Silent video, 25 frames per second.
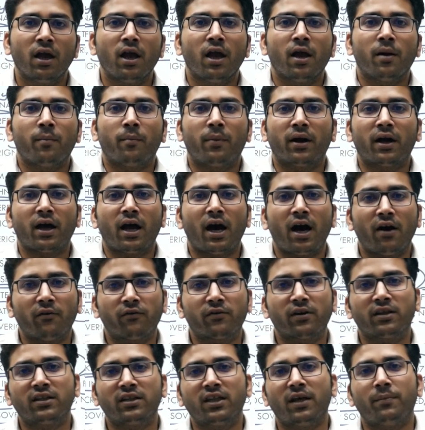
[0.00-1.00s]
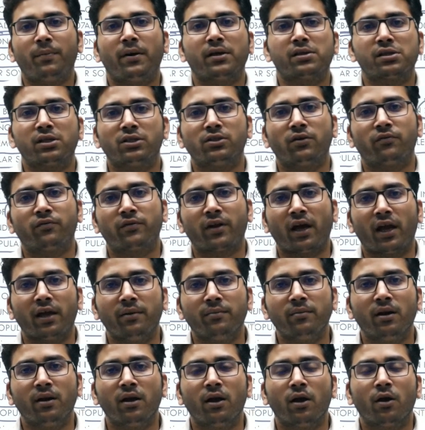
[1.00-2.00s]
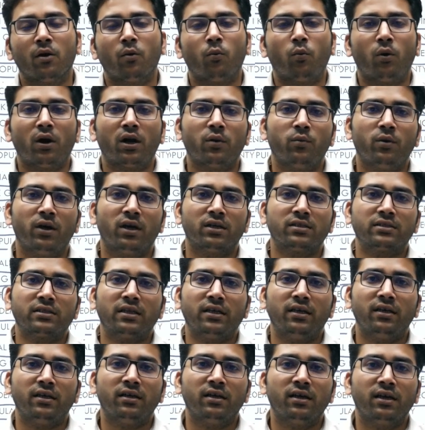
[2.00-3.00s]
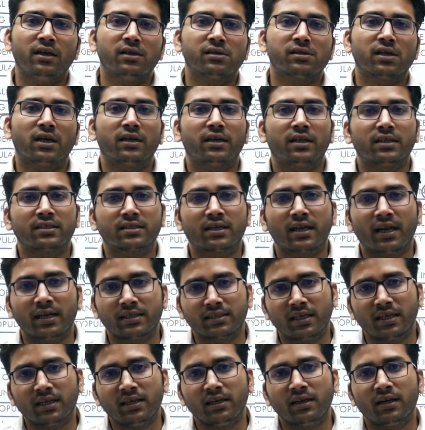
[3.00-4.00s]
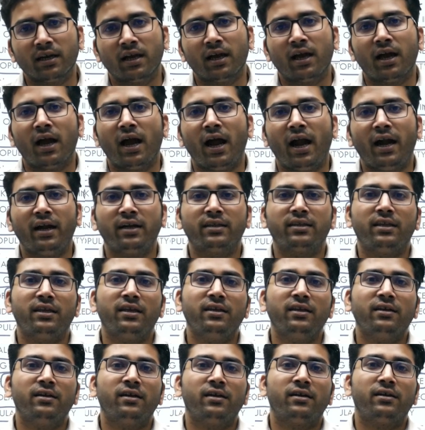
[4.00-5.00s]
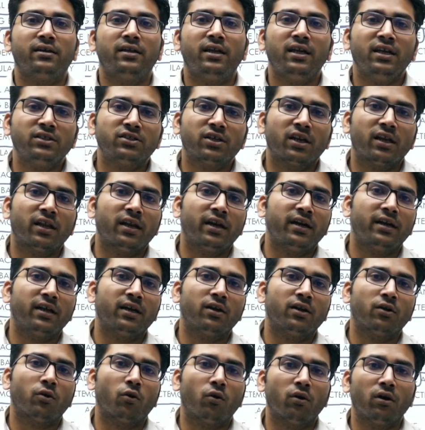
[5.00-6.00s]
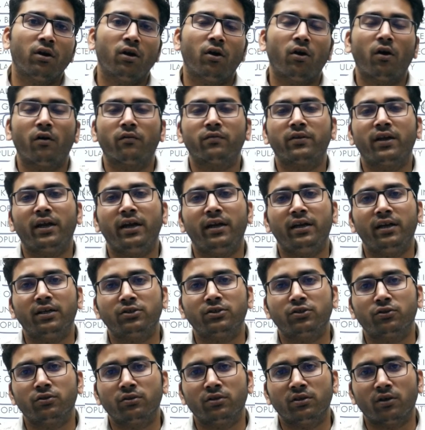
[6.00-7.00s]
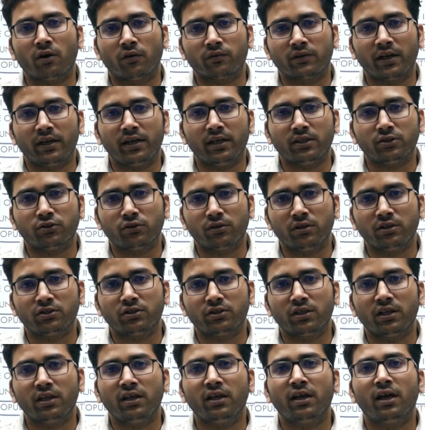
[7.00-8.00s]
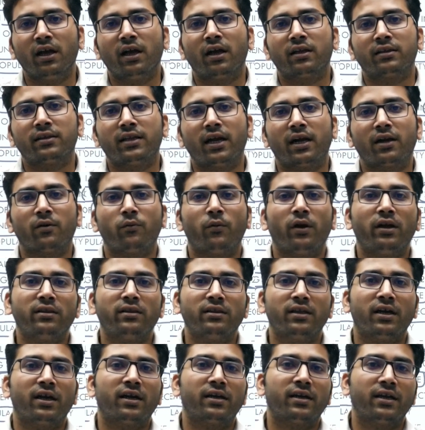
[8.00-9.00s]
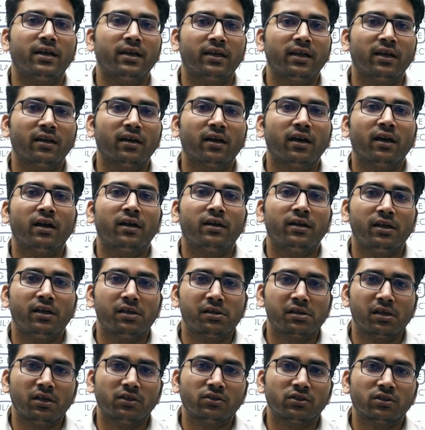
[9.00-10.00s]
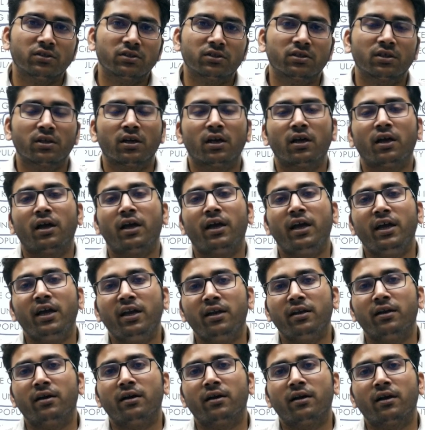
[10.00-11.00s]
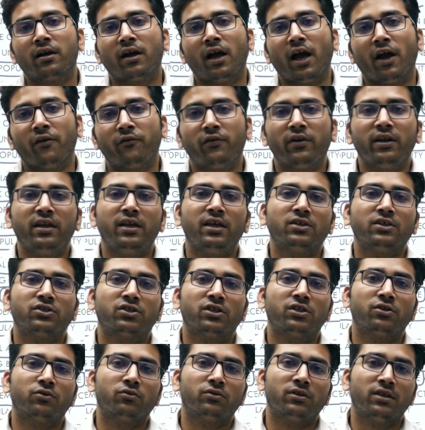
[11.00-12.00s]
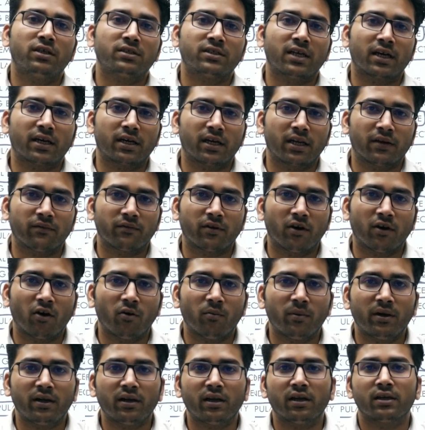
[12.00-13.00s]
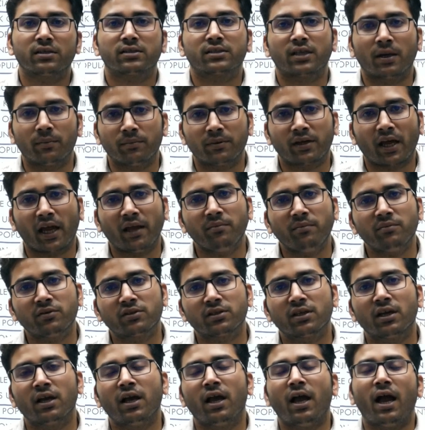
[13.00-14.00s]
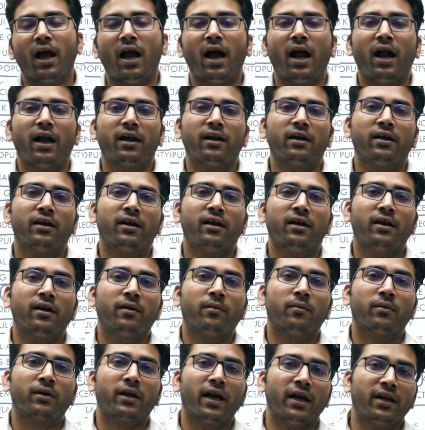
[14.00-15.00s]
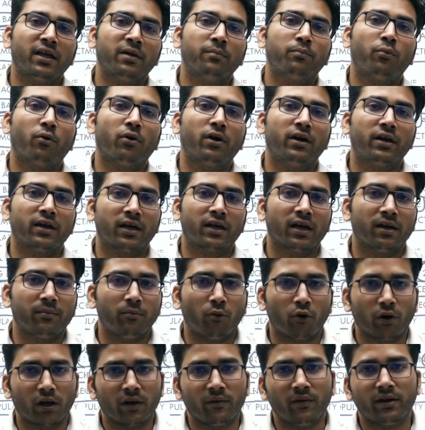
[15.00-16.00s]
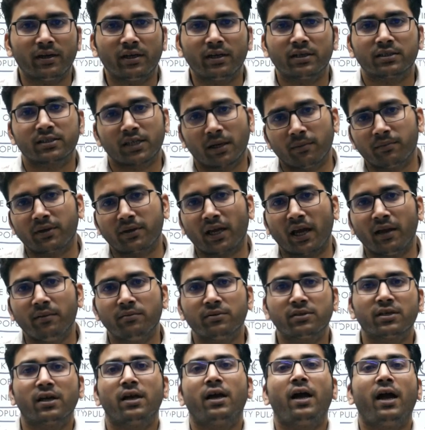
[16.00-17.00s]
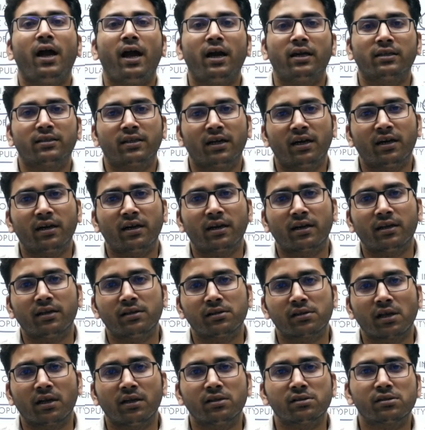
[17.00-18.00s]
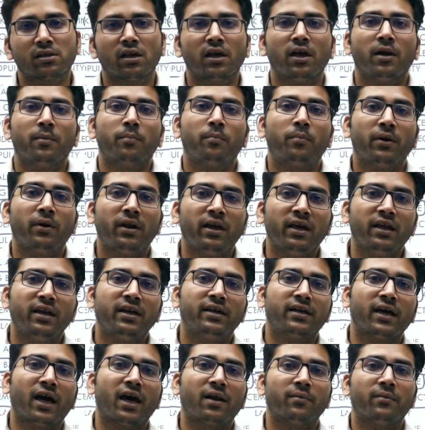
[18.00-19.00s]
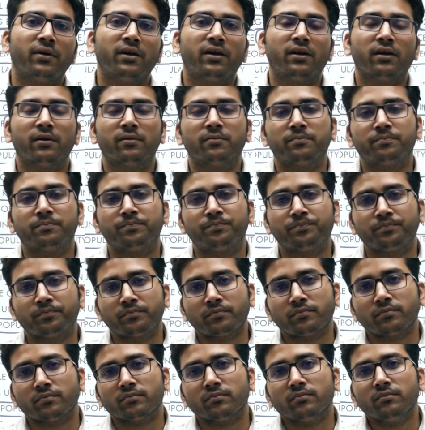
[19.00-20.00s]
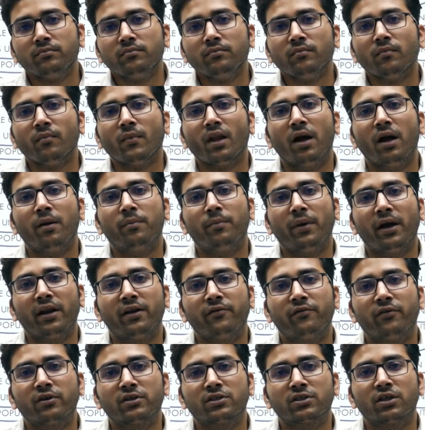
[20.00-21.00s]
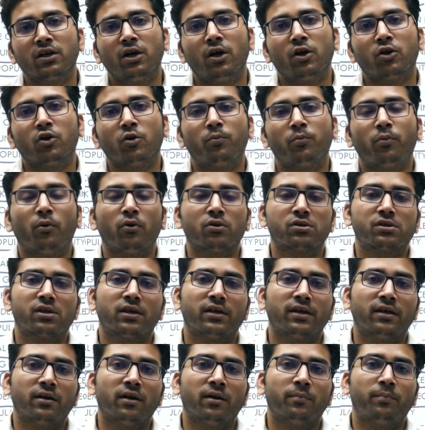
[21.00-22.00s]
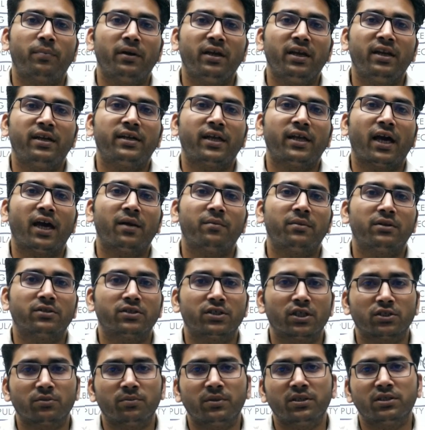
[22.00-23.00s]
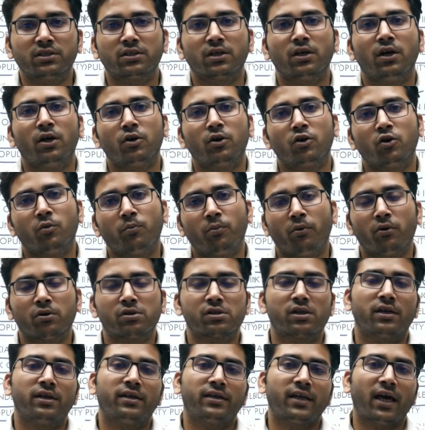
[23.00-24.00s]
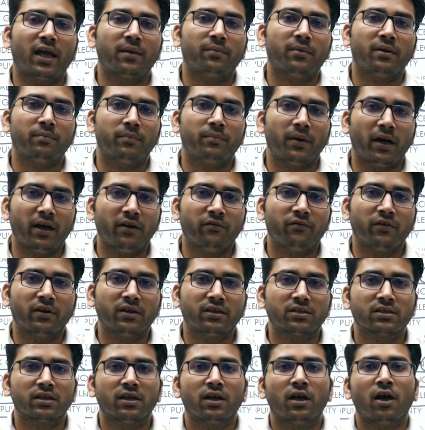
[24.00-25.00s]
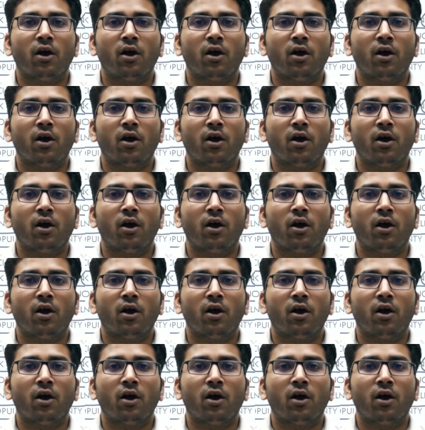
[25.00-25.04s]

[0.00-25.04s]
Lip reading: But after the passage of time, what we are seeing is the digressing and the degenerating role of the Indian judiciary, that when they are taking decisions in affiliation to the executive government sometimes, and getting political motivated sometimes, and third reason is pre-retirement benefits to post pre-retirement judgments to post-retirement benefits.